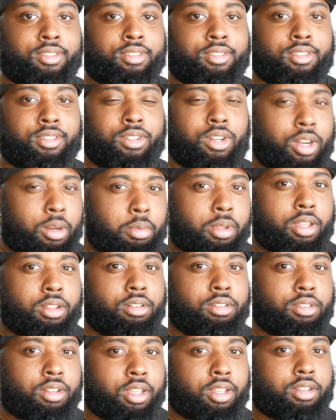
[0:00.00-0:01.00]
You know what I
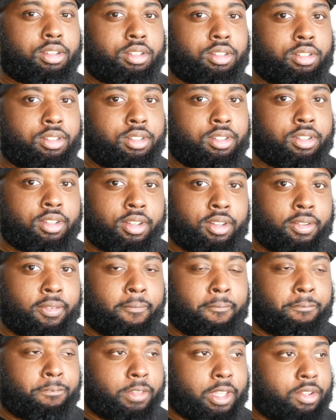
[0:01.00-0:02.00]
mean? Like,
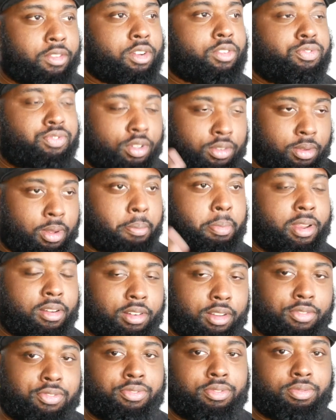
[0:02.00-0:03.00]
even
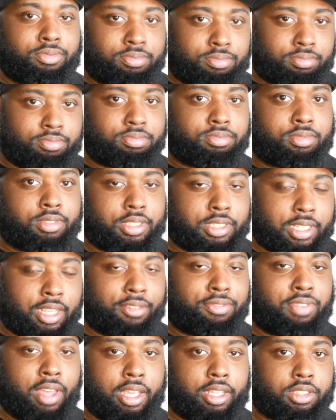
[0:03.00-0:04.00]
appearing to save
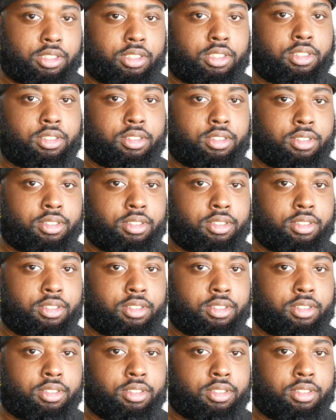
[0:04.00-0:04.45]
face.